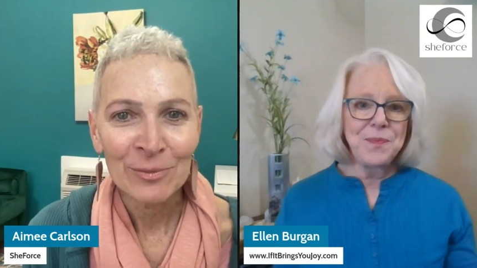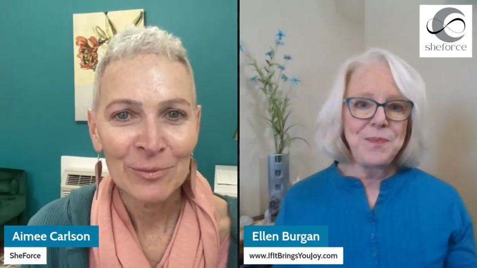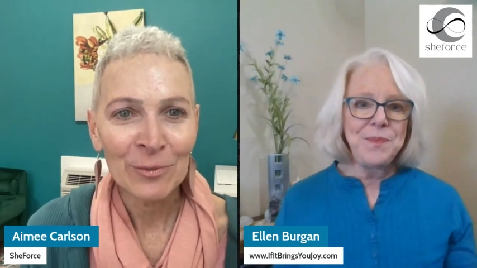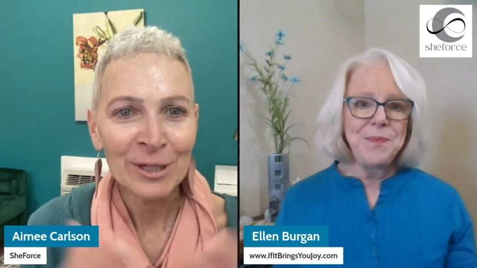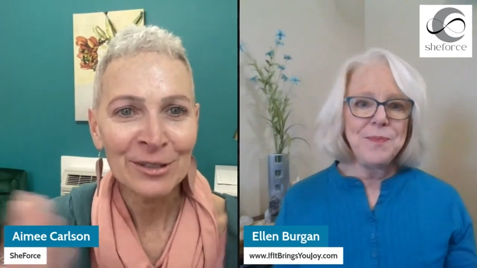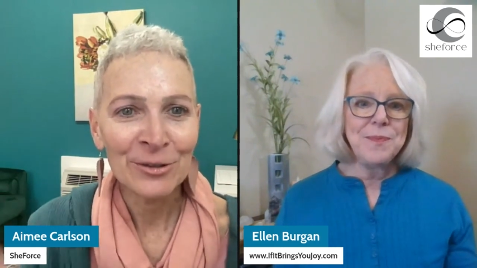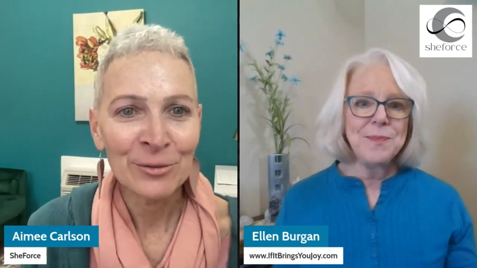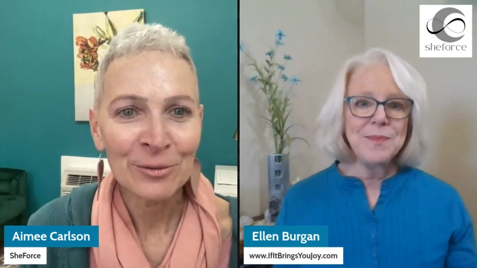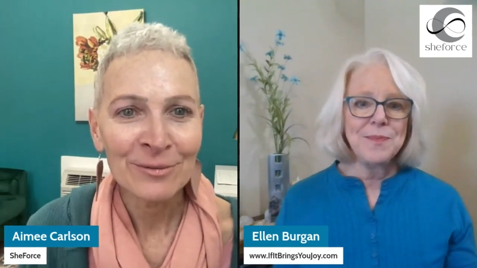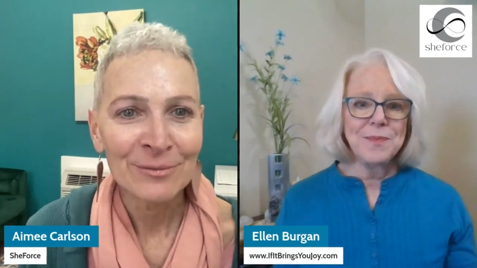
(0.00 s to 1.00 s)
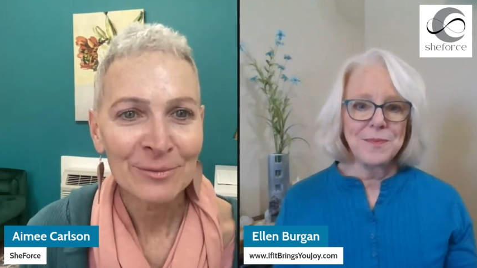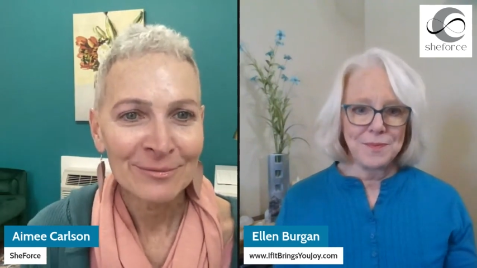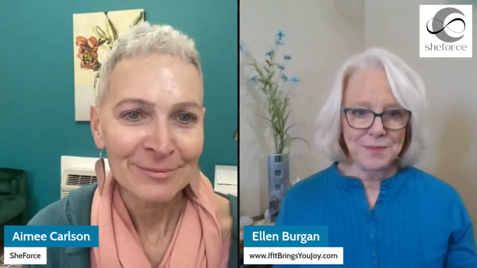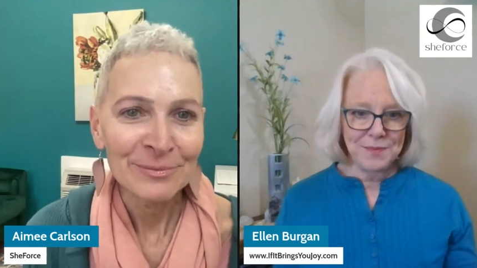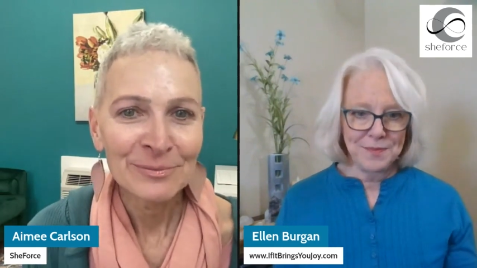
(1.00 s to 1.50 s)
Speaker 1: what you're
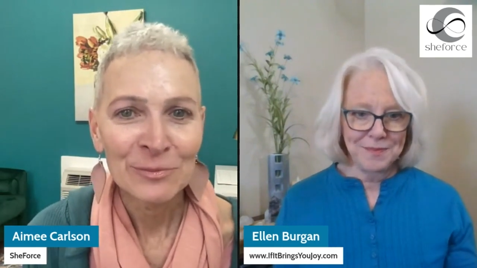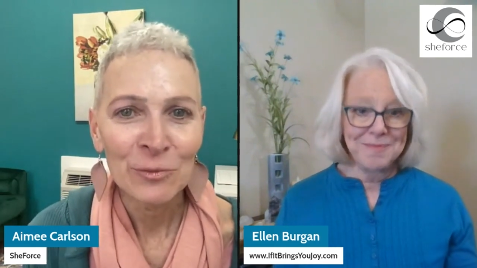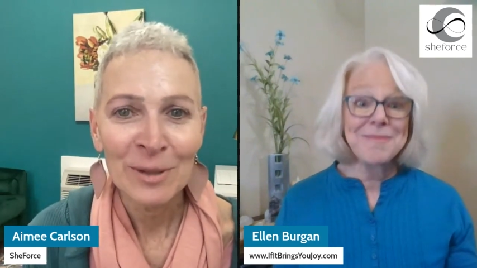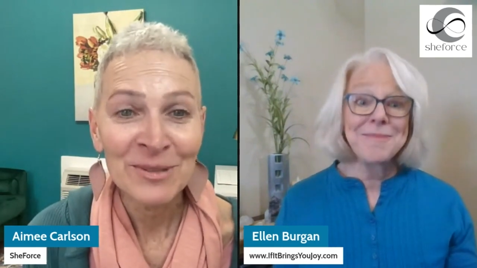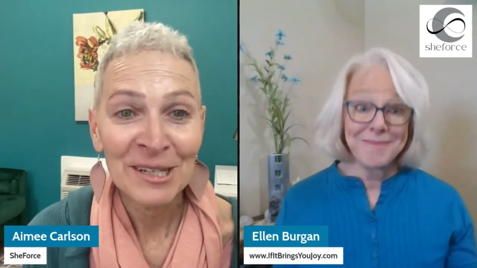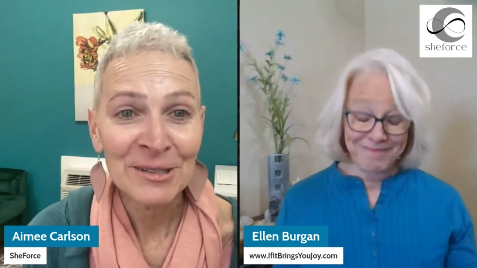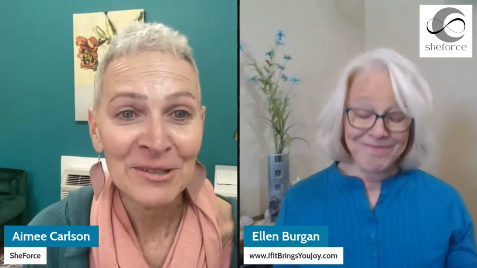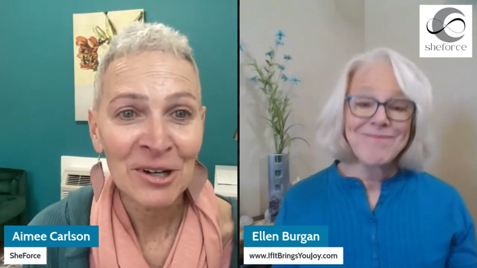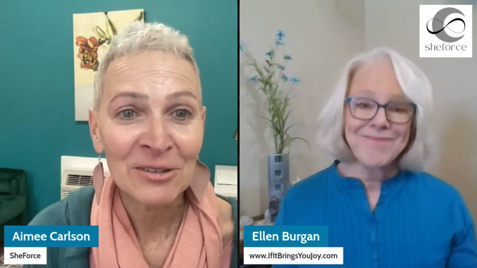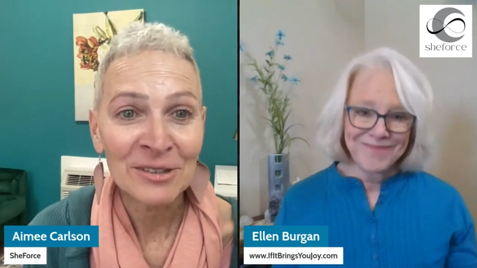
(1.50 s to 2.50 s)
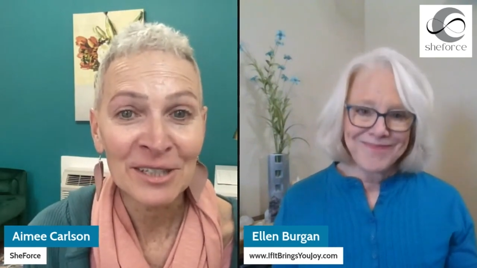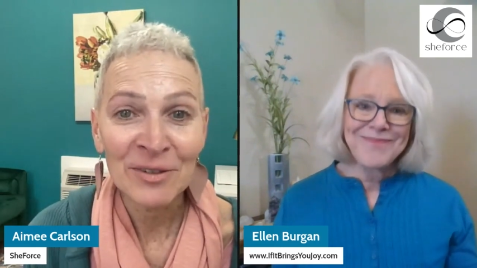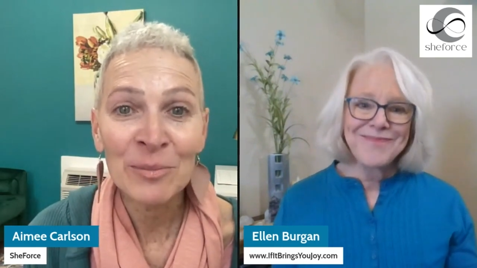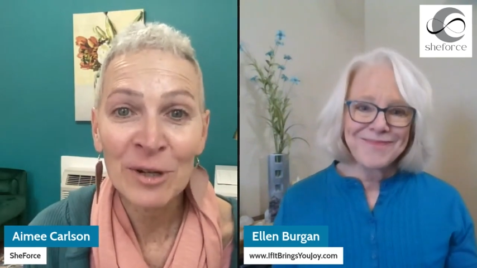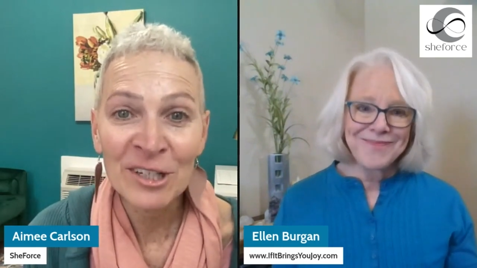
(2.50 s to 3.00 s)
website is called if
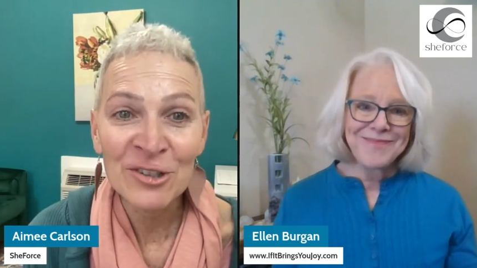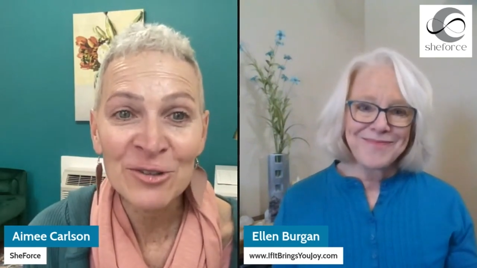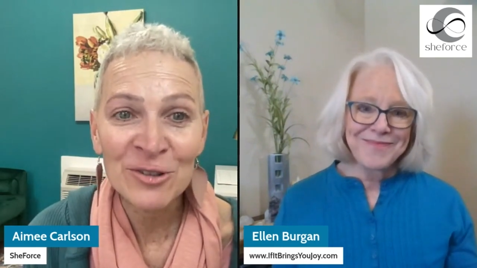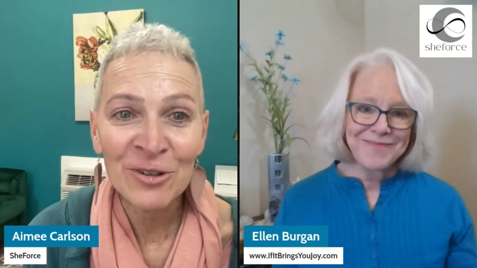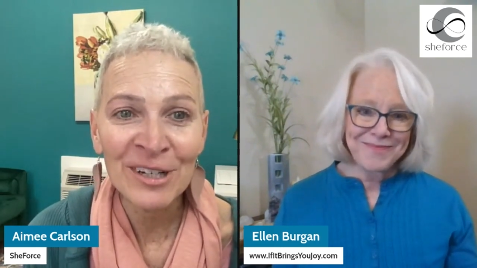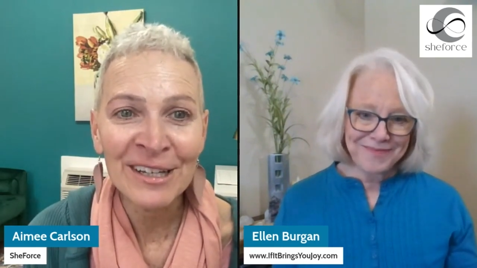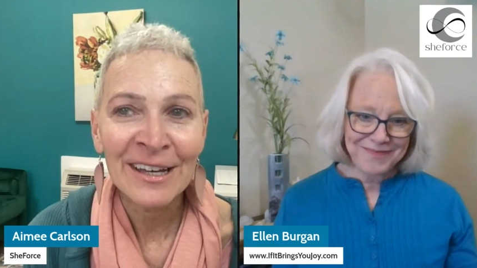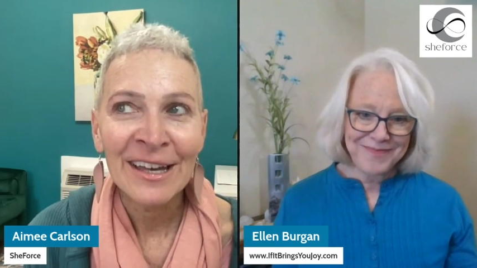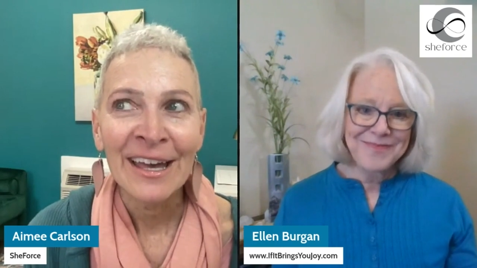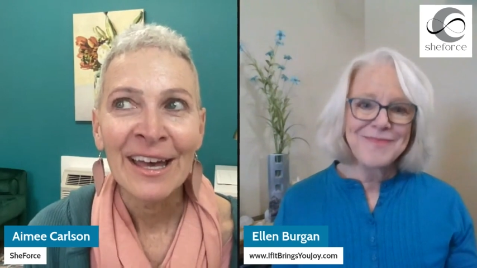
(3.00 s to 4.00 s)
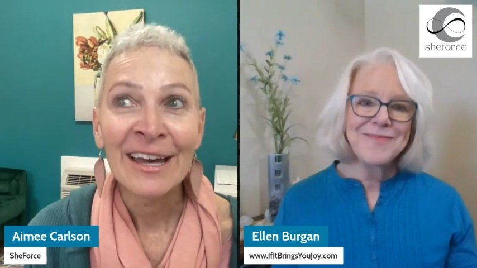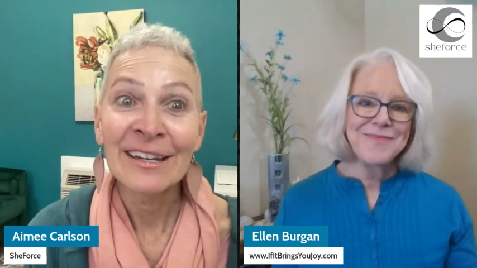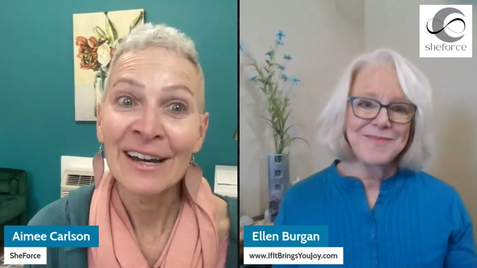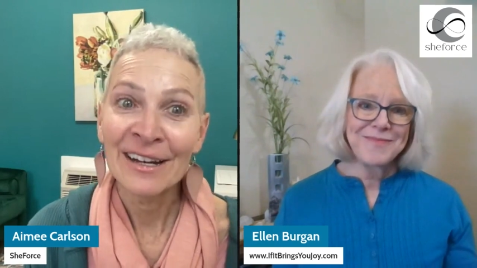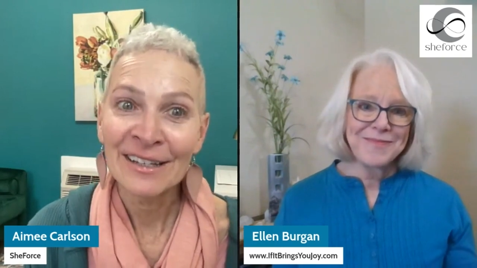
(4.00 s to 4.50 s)
it brings you joy
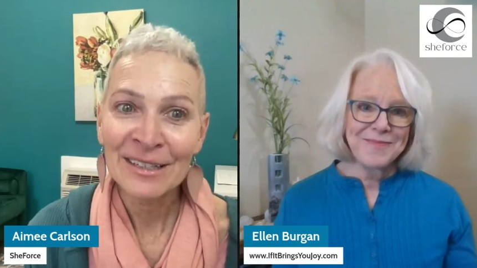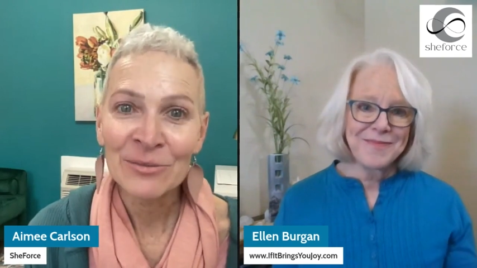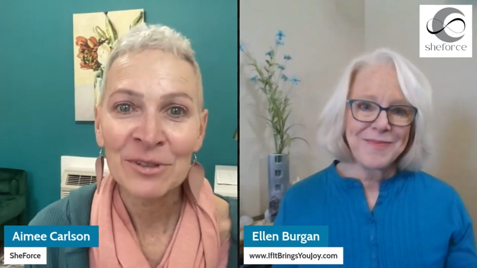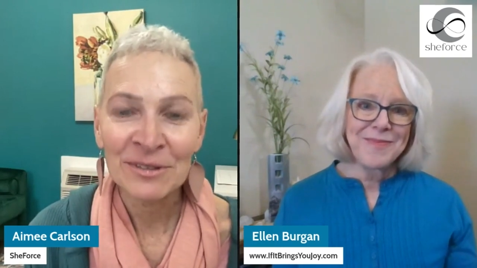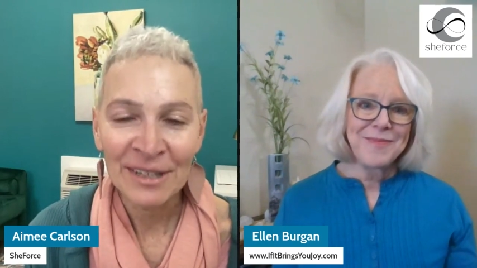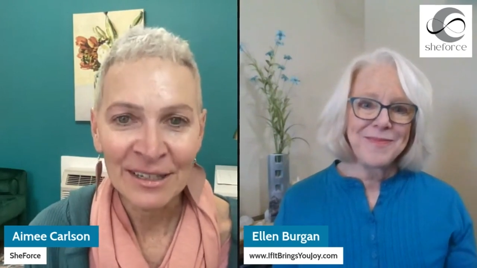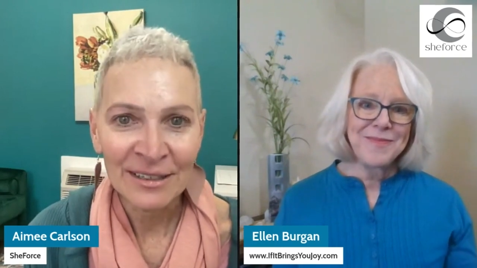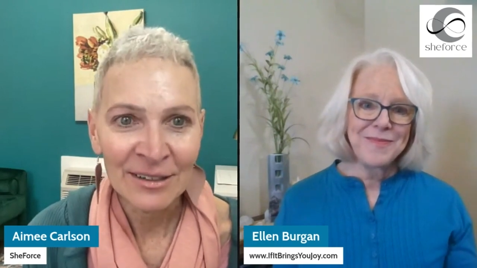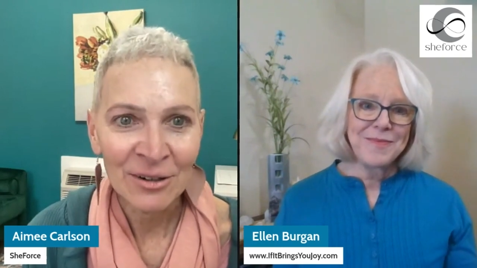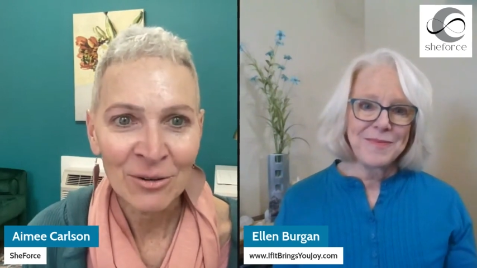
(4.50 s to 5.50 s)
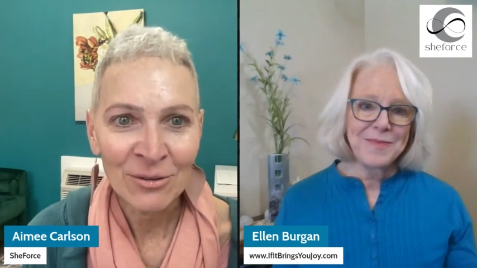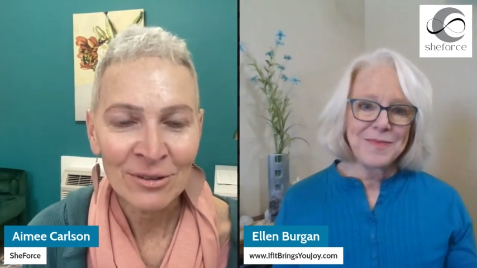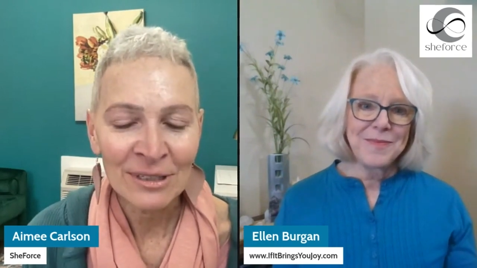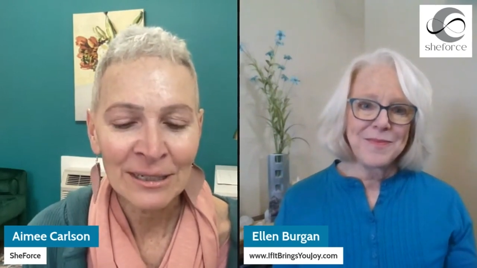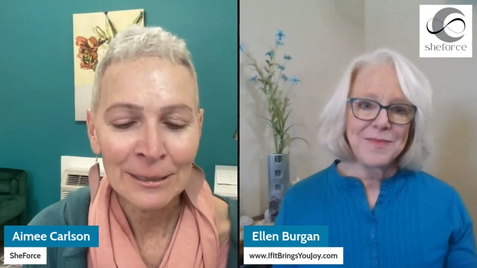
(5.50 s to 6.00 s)
and i can relate the
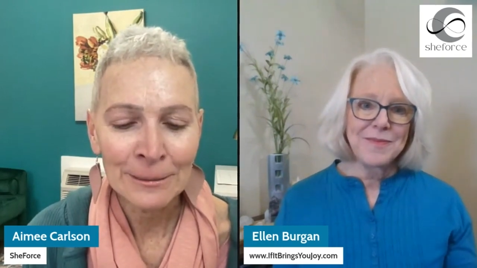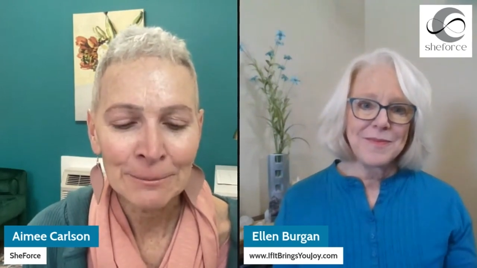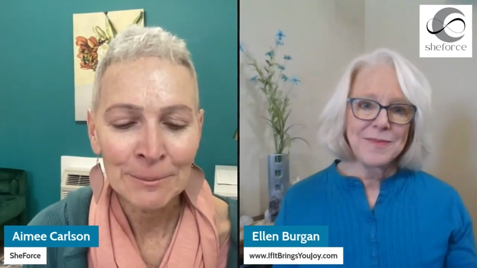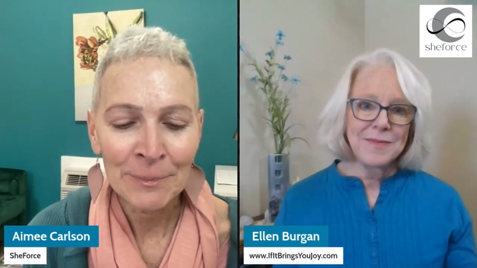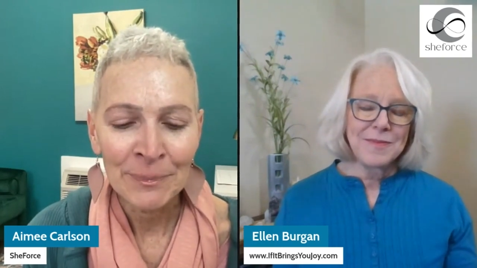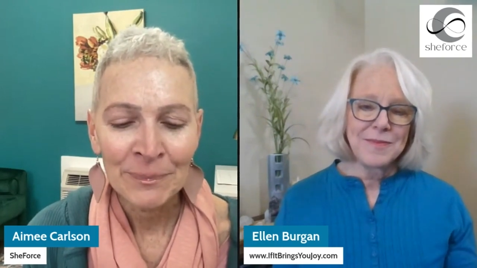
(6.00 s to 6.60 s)
whole um,